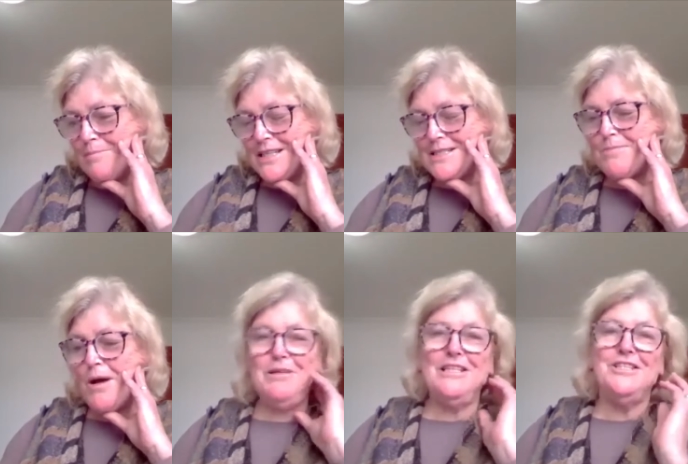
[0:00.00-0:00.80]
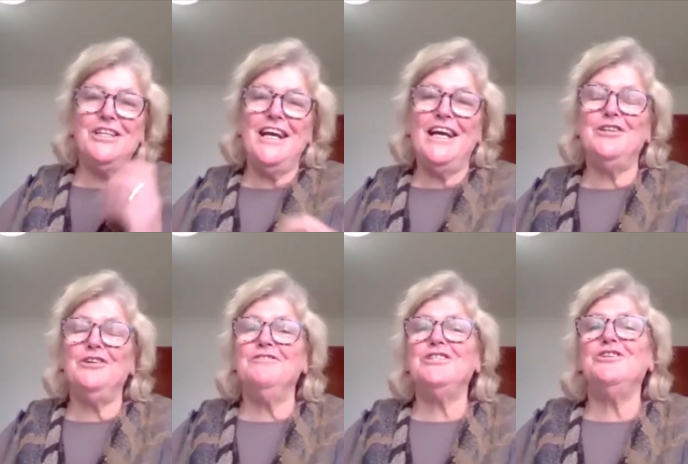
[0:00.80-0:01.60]
it's my pleasure to hand
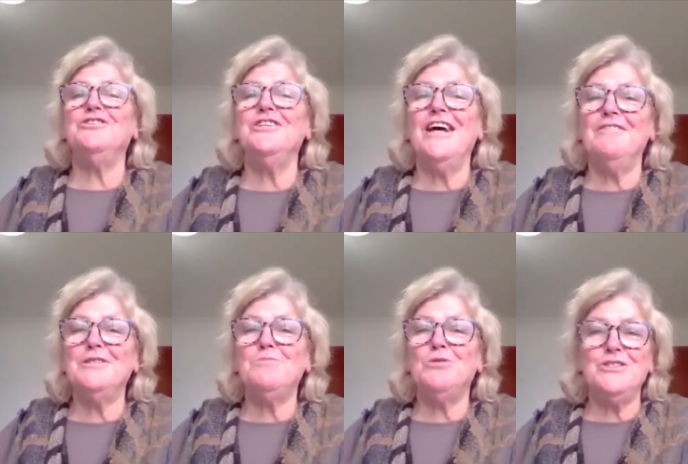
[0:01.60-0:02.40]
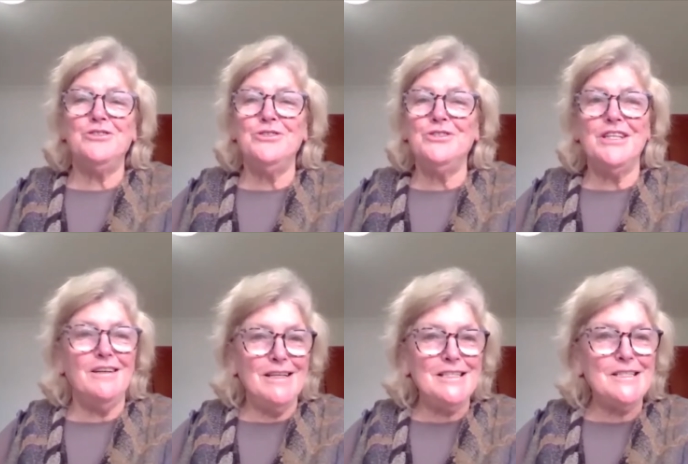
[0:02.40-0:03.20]
over to you at this point, Susan,
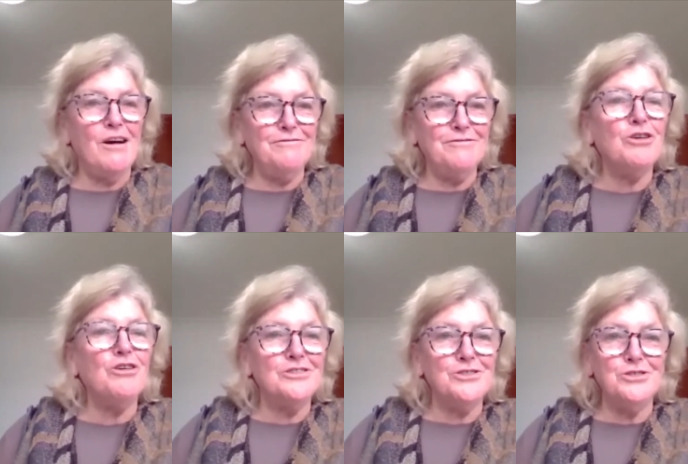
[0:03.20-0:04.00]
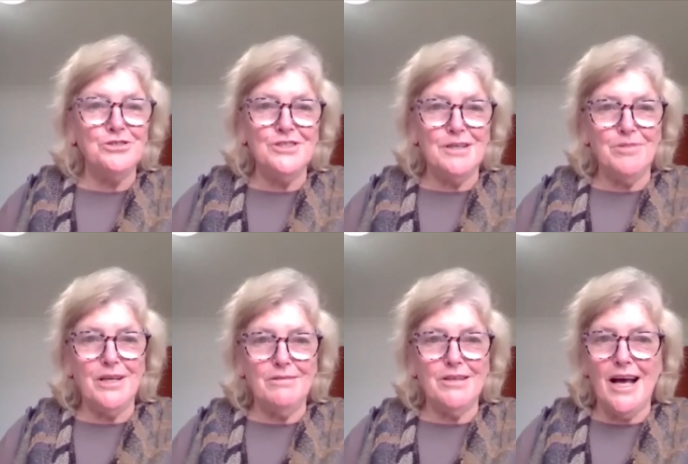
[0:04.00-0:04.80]
unless I've forgotten to do
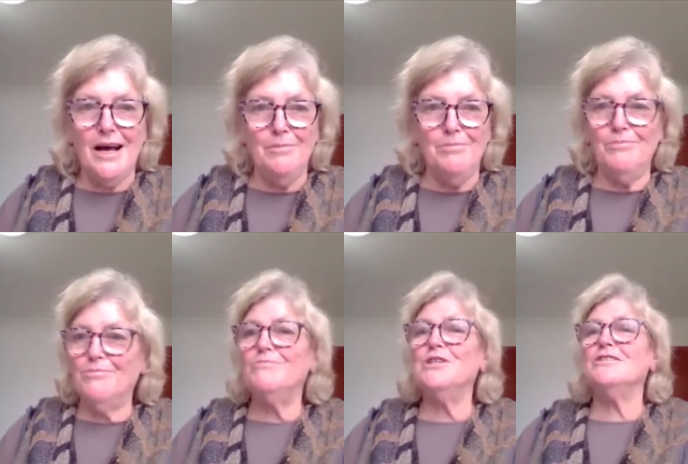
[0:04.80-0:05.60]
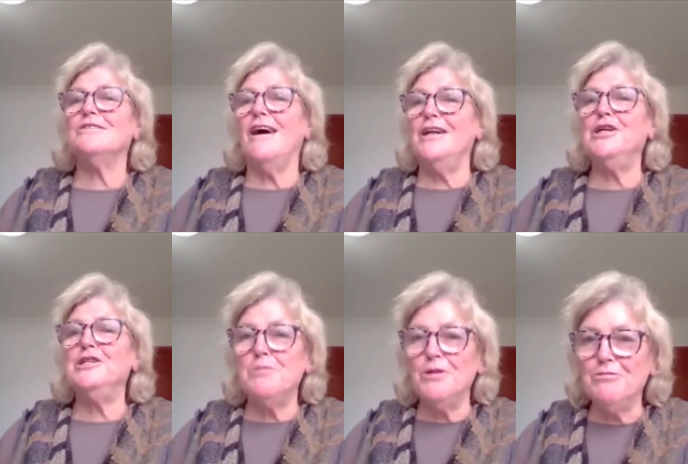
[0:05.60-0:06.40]
something which I need
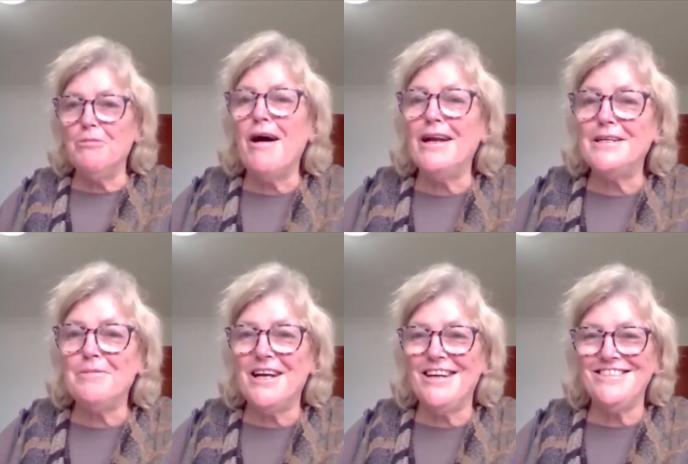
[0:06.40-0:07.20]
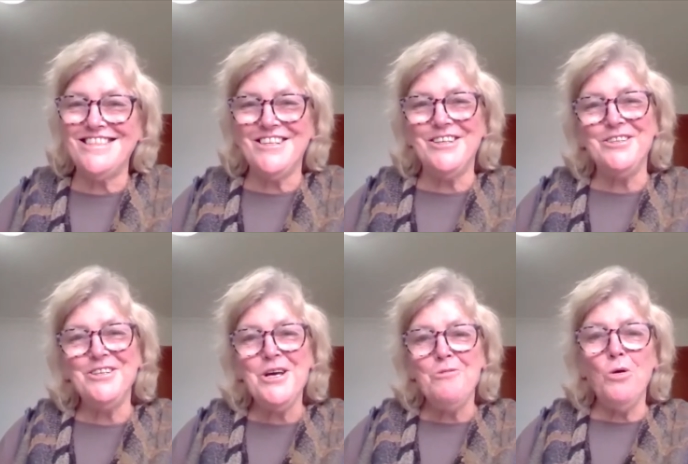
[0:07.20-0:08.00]
to be reminded about. So
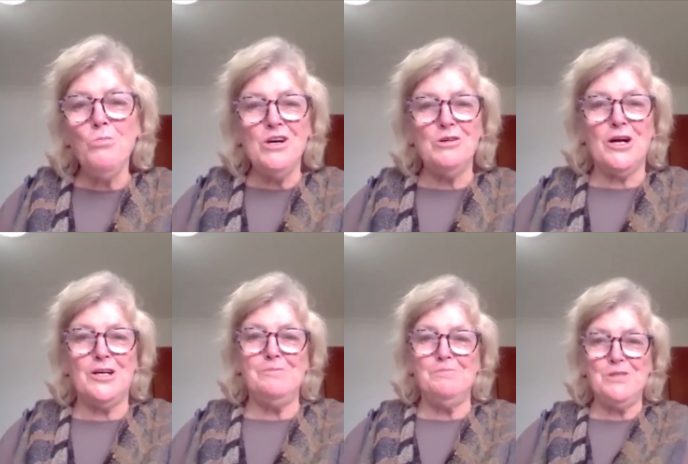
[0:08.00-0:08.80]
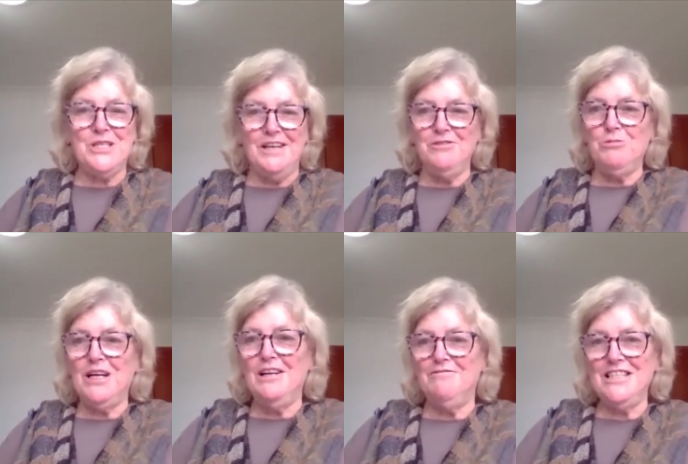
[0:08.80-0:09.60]
warm welcome to everyone.
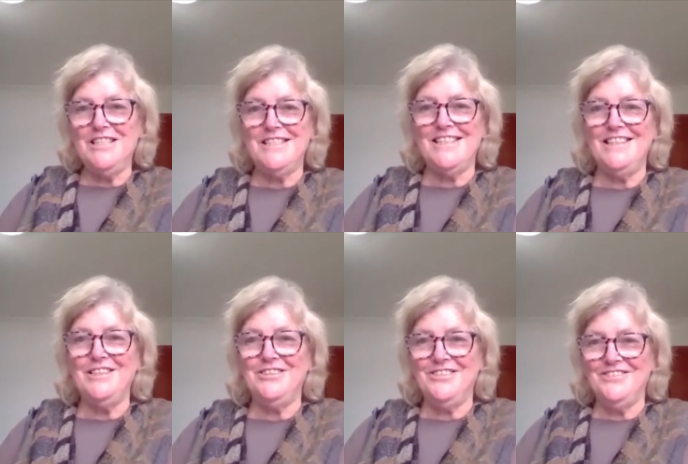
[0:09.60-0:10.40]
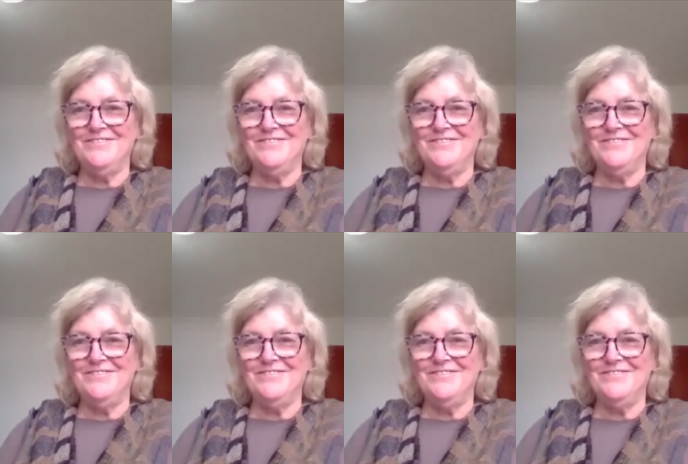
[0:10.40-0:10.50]
Lovely to see you.